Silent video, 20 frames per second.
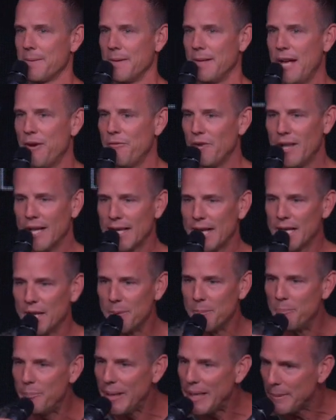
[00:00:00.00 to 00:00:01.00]
I felt like I
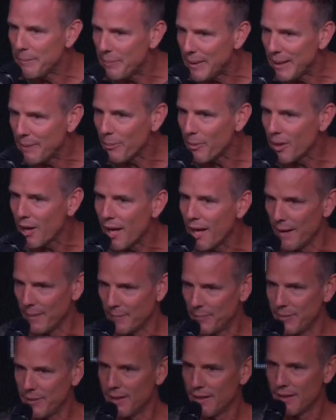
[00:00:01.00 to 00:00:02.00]
could beat people
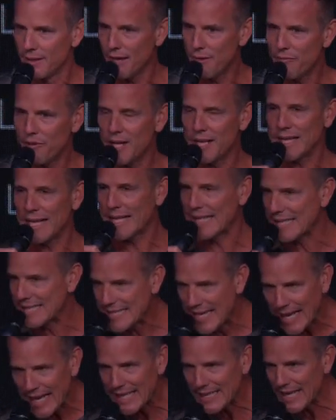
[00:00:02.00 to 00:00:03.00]
up. I felt like I could
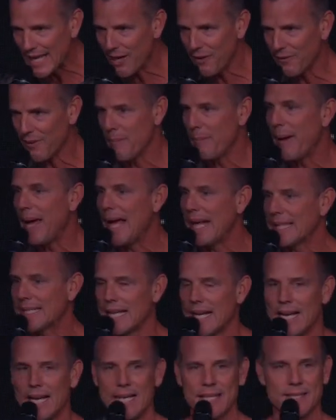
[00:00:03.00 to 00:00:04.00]
take down the bad
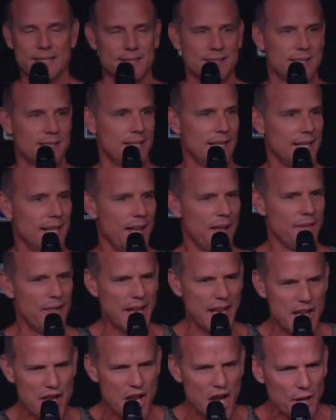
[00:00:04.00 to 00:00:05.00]
guys,
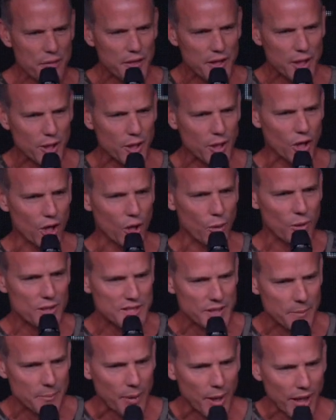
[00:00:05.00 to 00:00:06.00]
that nothing
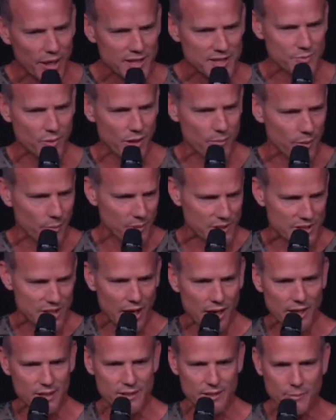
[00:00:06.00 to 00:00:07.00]
was impossible. I remember
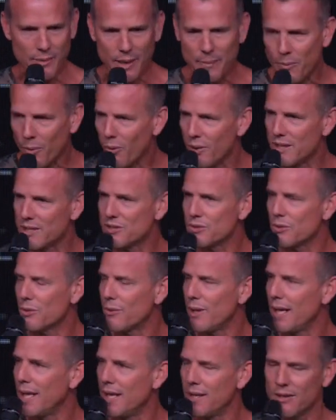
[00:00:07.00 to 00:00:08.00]
talking to my boys who were
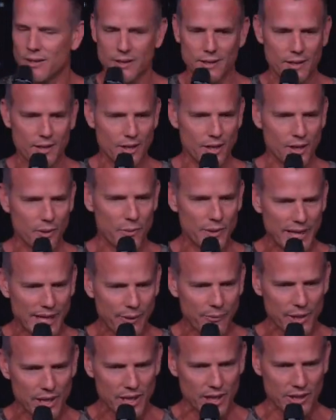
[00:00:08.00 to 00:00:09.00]
right here when they
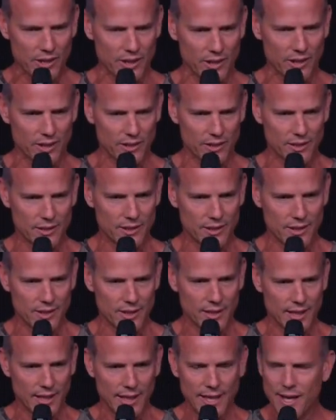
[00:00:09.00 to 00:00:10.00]
were younger.
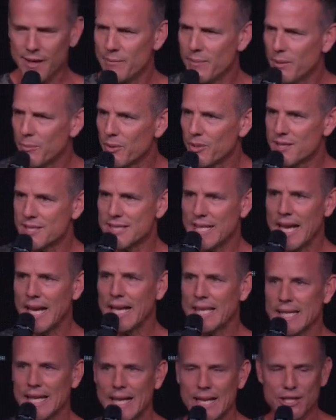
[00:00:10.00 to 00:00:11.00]
And I remember
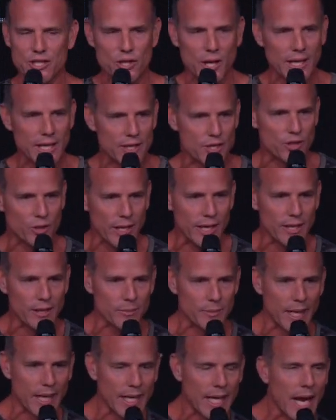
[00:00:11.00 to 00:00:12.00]
saying, like, trying to train
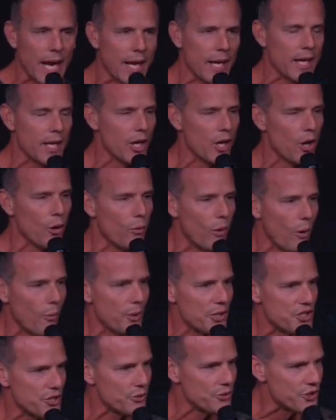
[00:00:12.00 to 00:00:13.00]
them, like, hey, what
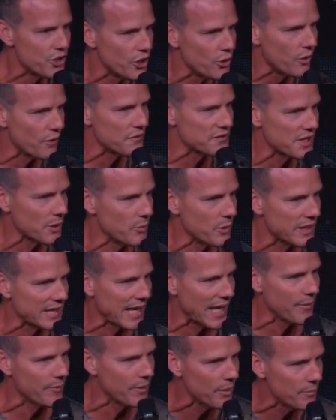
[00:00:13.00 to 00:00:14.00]
would you do if someone
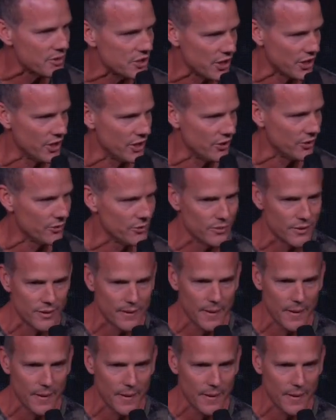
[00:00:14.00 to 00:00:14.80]
came up to you